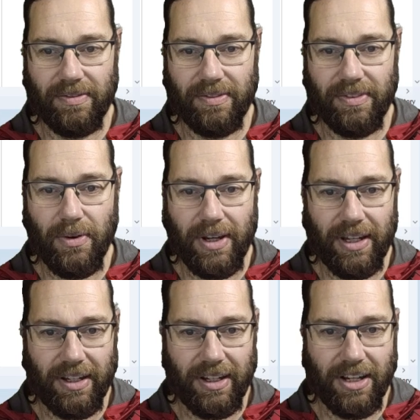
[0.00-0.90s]
and
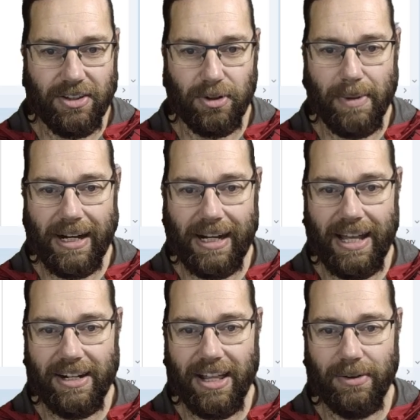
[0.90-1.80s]
it's automatically
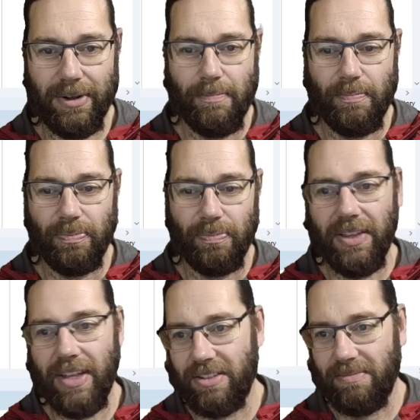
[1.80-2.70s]
added another one.
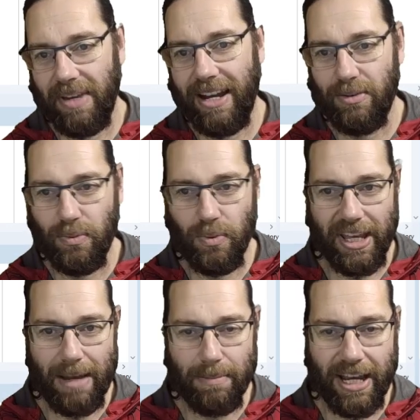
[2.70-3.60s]
And that's our
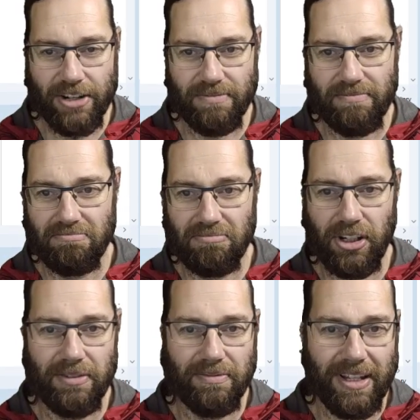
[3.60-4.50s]
working application.
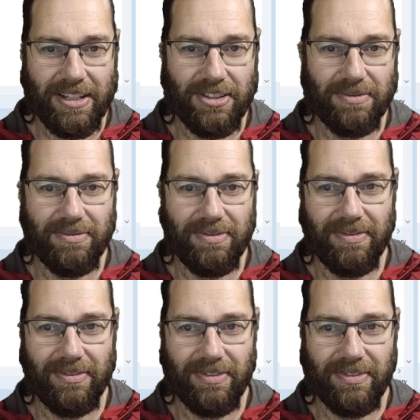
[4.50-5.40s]
So that's
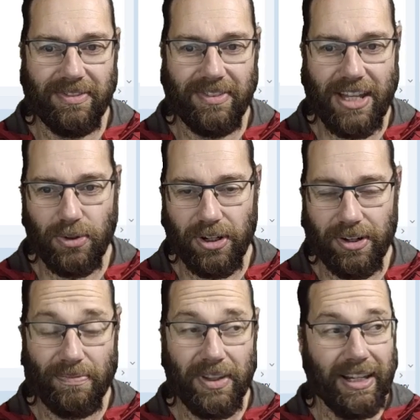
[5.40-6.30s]
all good.
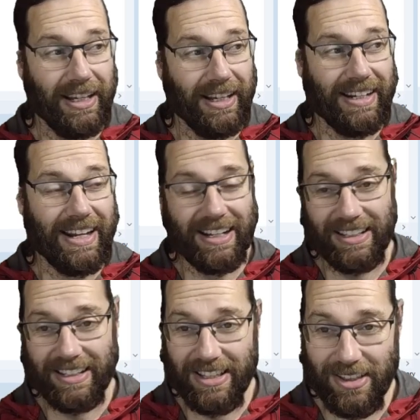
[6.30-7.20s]
Now,
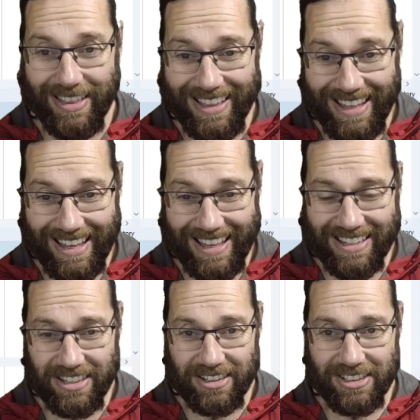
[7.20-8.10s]

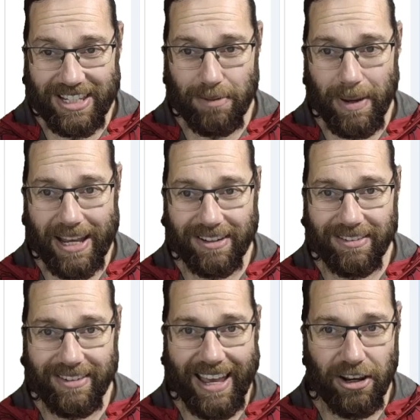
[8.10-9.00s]
cnPack
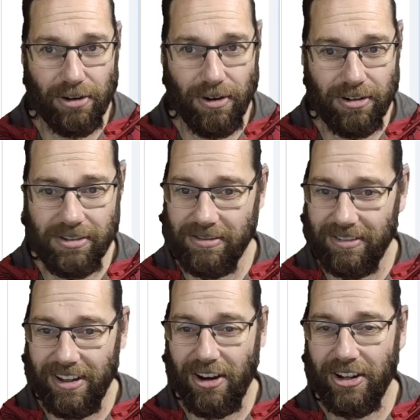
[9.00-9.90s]
can go wrong
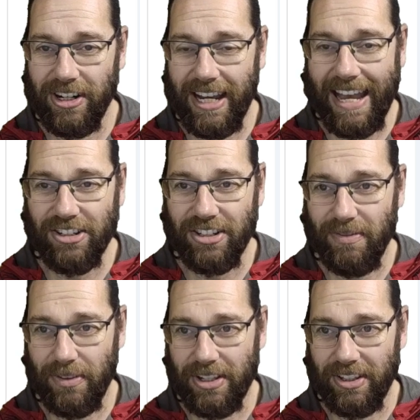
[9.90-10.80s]
on occasion
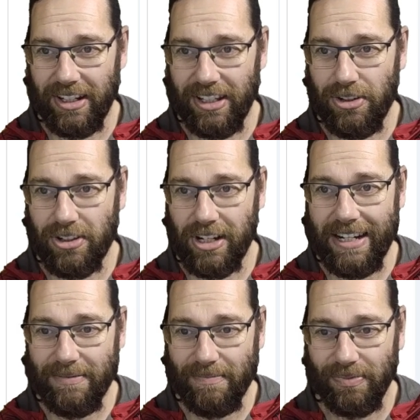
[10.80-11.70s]
with the users
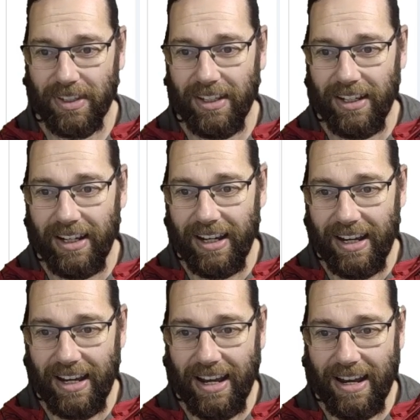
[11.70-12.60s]
cleaner.
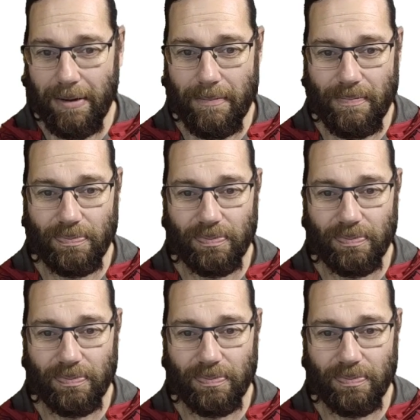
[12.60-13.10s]
And